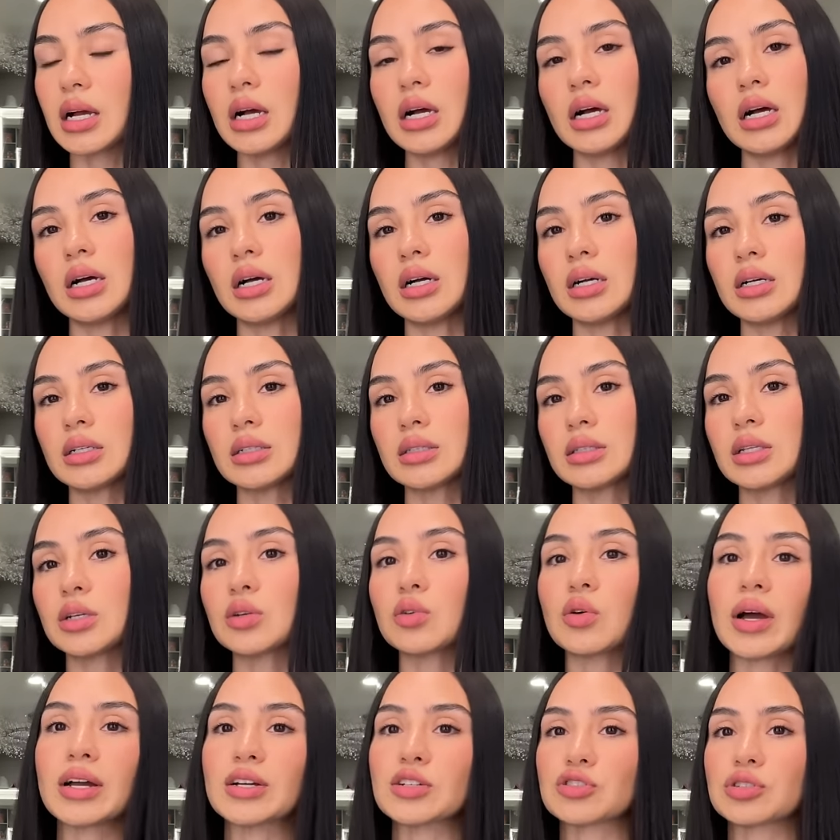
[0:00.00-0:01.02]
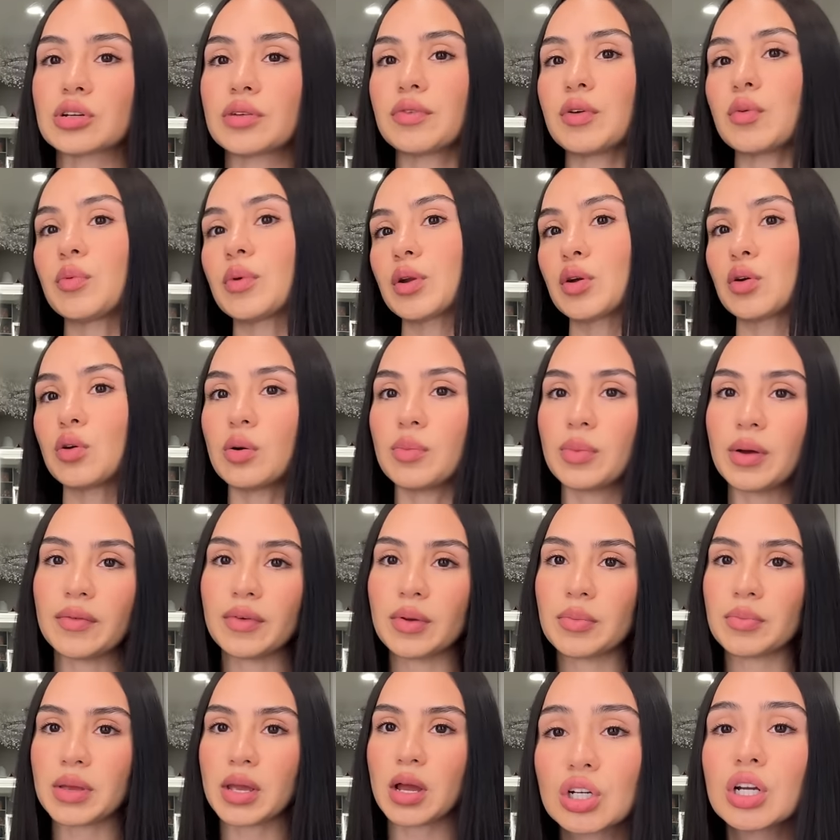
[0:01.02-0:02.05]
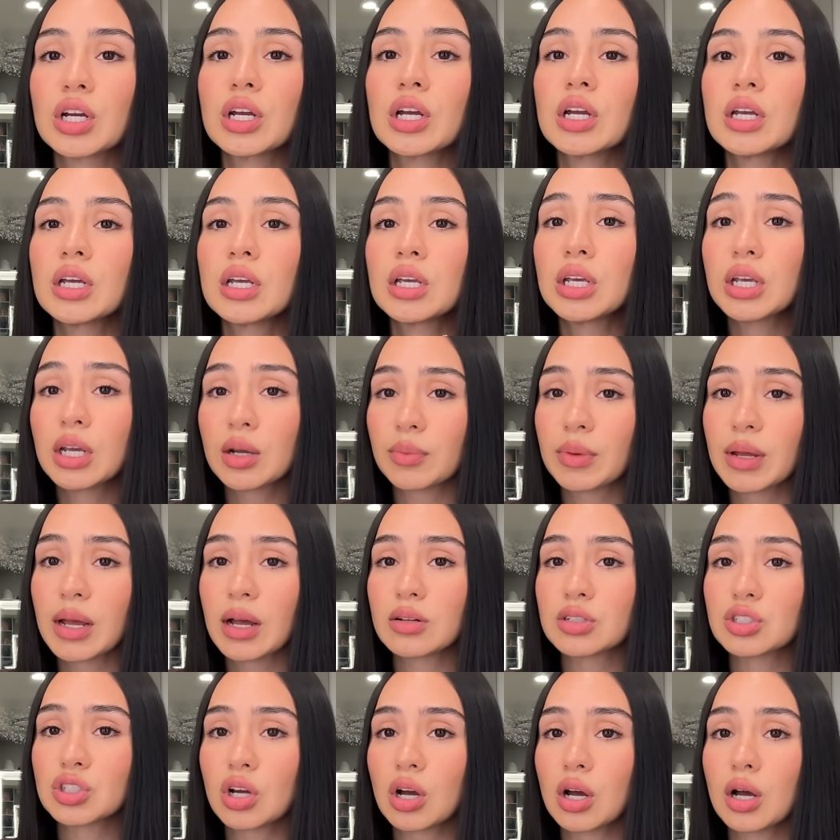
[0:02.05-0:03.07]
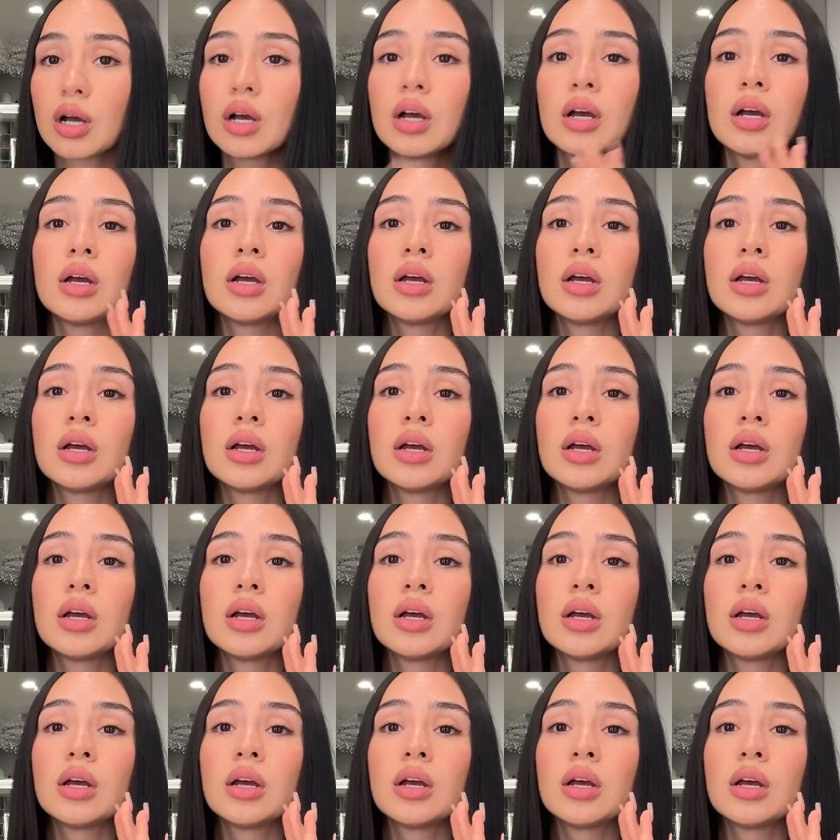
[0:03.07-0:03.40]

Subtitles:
a little extra if you want to go above and beyond. Hear me out, y'all.